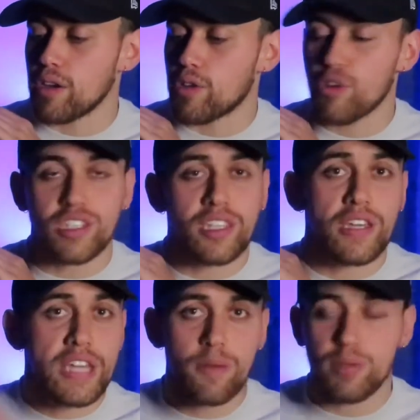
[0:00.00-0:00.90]
Chris
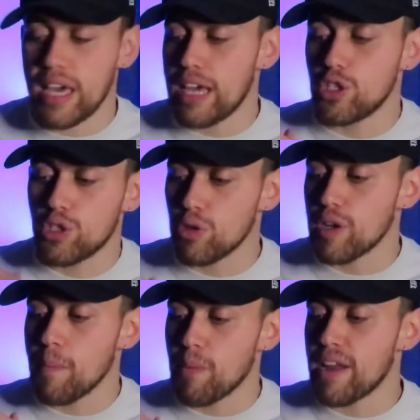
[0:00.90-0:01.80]
Gibbs and
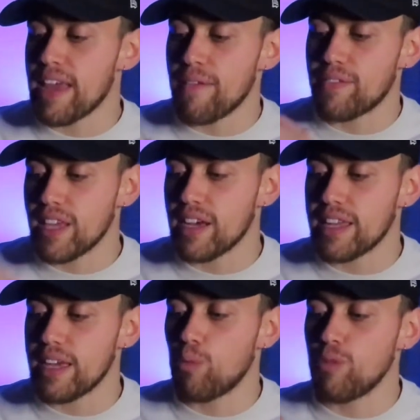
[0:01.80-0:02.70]
Jordan Brand have done
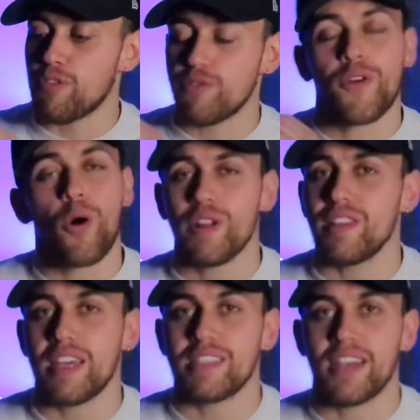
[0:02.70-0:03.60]
here with
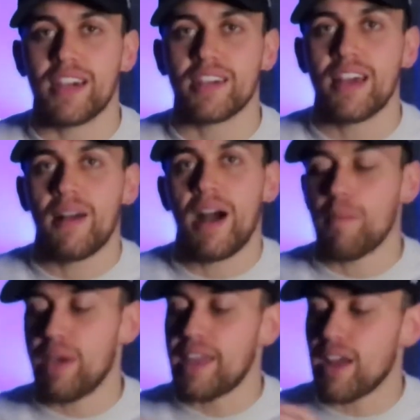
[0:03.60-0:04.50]
folding that tongue
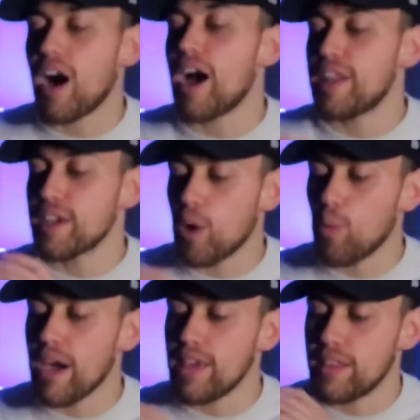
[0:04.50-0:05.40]
and hiding
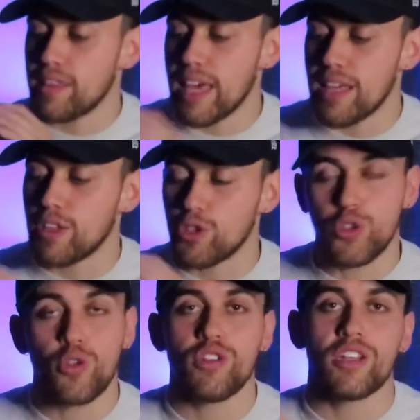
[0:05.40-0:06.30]
away that
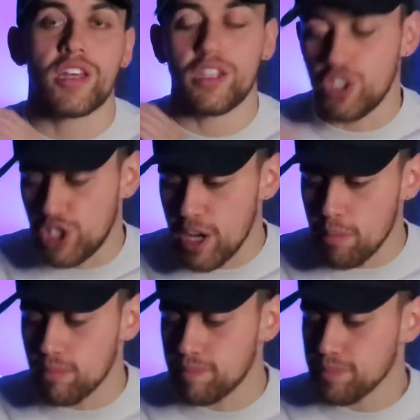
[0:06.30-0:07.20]
Union
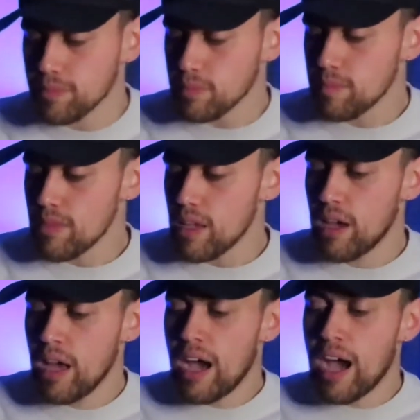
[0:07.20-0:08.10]
gem.
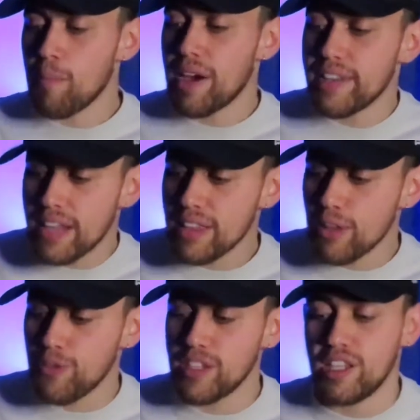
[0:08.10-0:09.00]
Another
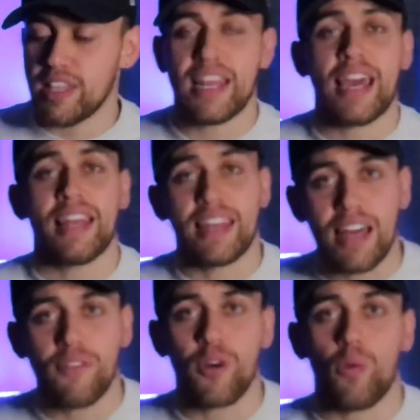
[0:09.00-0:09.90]
feature that I
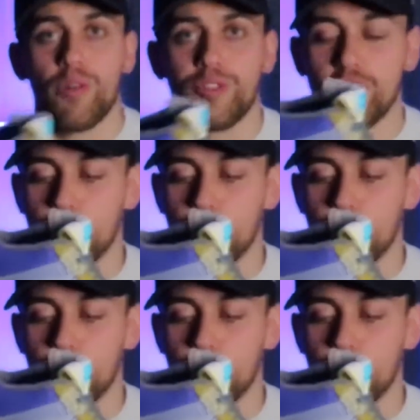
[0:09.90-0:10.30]
love with this